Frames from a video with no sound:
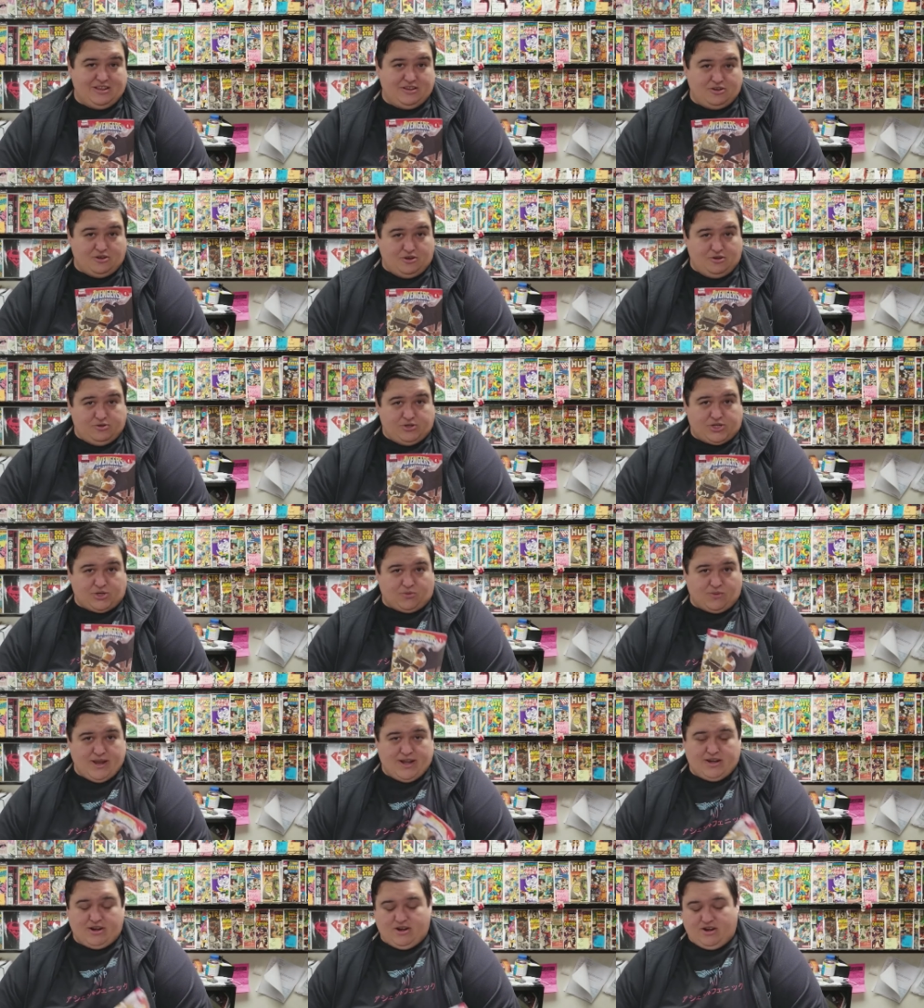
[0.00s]
No
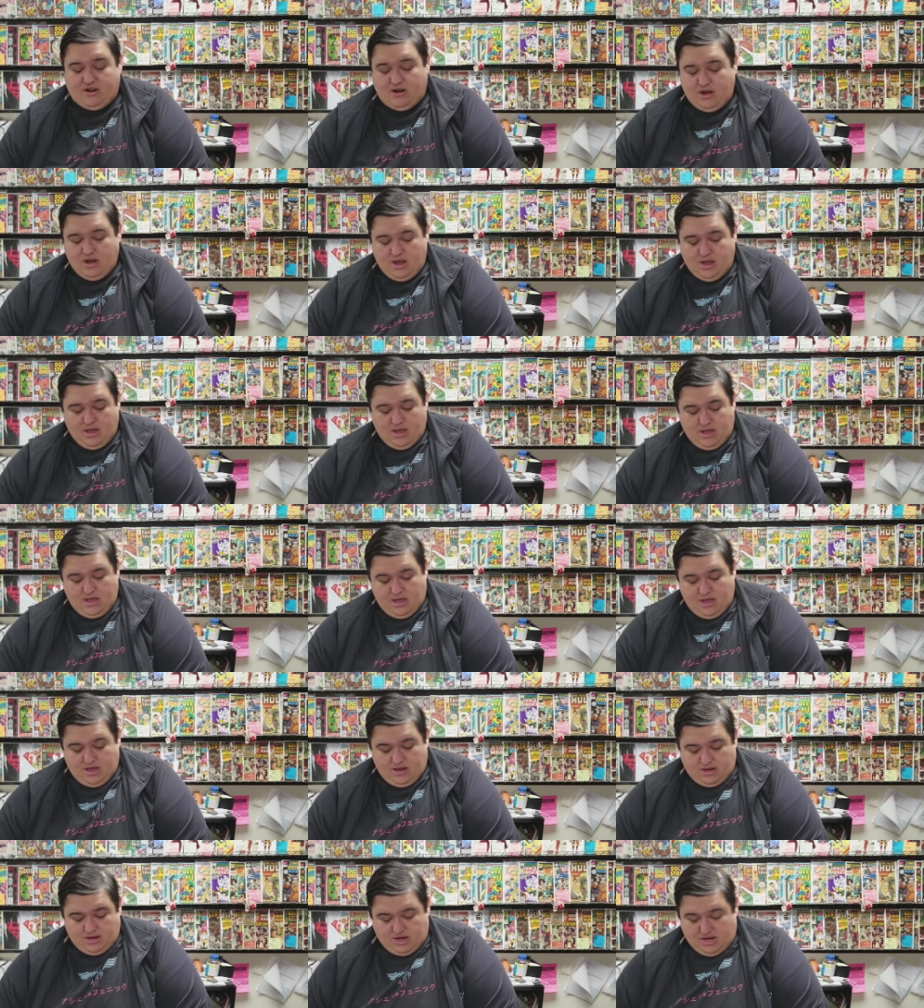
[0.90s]
Surrender,
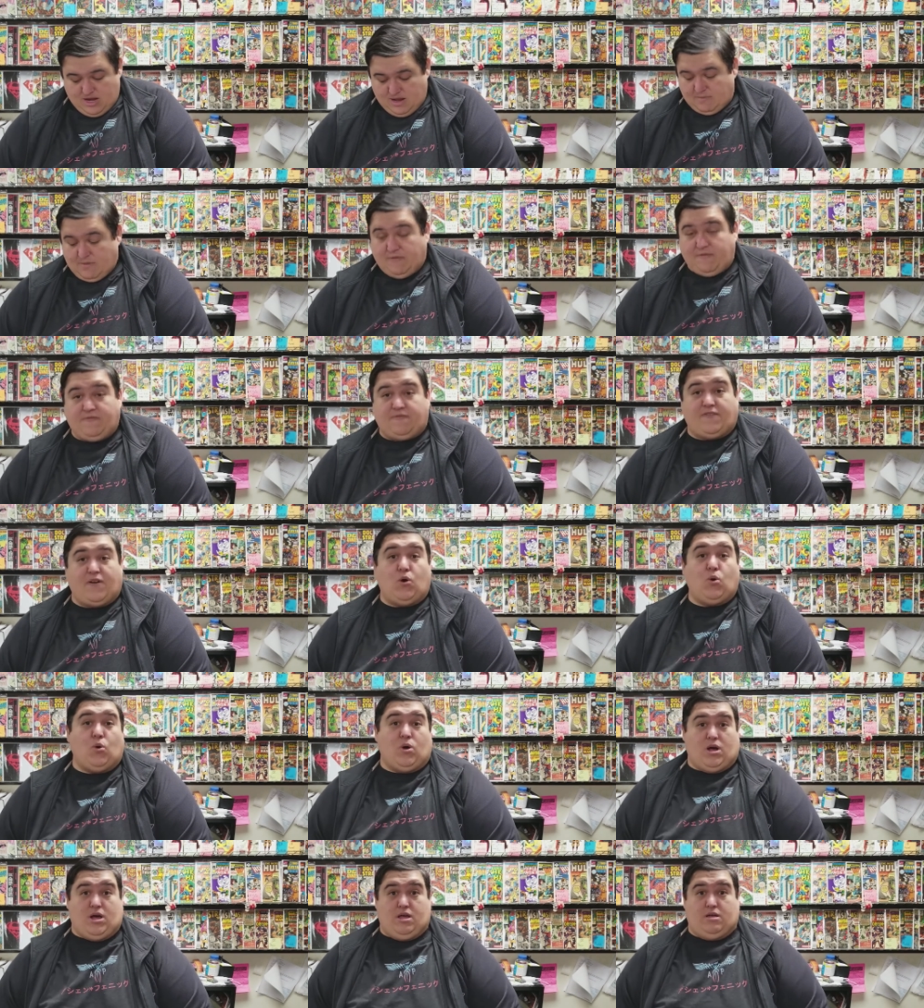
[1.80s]
number
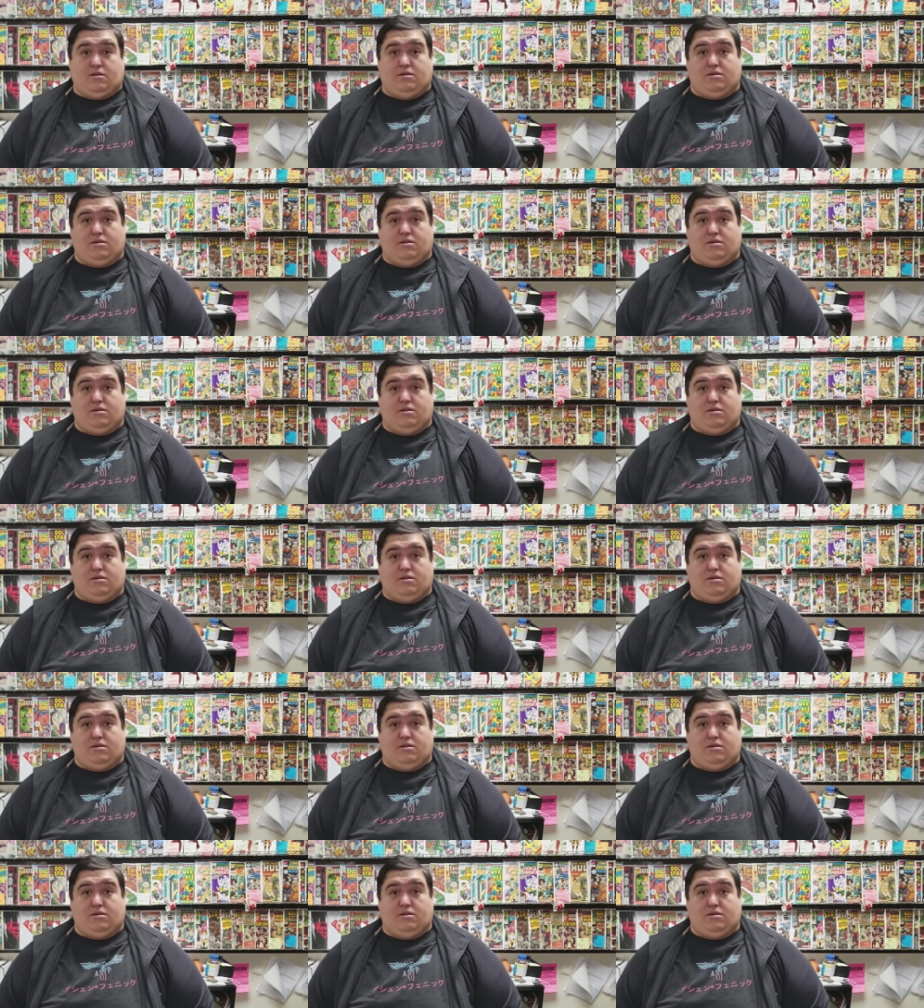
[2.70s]
4.